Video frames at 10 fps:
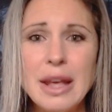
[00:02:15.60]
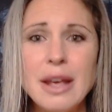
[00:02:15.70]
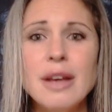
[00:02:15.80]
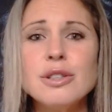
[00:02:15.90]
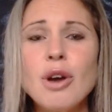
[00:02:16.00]

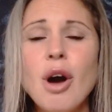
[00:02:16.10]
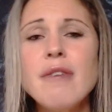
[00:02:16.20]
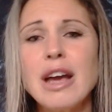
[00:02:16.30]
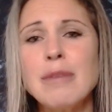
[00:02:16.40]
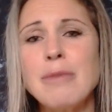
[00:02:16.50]
So I
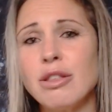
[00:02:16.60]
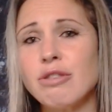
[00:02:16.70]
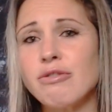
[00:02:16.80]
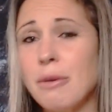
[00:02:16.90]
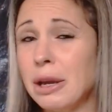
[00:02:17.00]
recommend
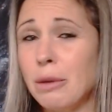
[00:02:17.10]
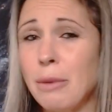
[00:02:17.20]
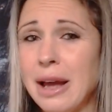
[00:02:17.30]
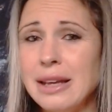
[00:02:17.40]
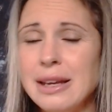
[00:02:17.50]
throwing it
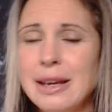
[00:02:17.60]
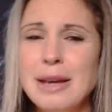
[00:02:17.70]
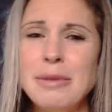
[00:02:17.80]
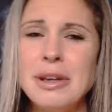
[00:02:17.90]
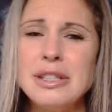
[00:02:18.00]
away,
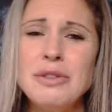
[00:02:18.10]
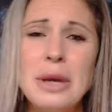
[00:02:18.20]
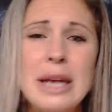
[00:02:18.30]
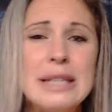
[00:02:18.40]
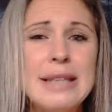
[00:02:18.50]
because if you
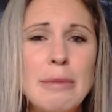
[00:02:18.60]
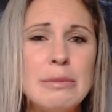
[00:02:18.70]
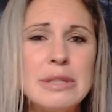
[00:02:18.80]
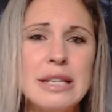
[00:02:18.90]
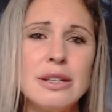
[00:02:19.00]
get
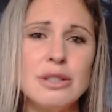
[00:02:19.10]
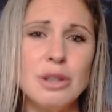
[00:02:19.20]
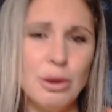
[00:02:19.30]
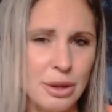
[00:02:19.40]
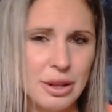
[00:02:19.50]
tempted to look
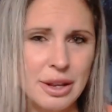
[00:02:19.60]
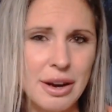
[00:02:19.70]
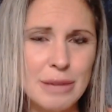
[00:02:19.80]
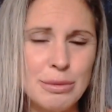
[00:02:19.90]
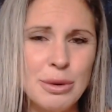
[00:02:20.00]
at the
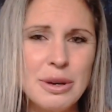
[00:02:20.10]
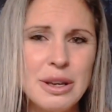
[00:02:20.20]
guidebook,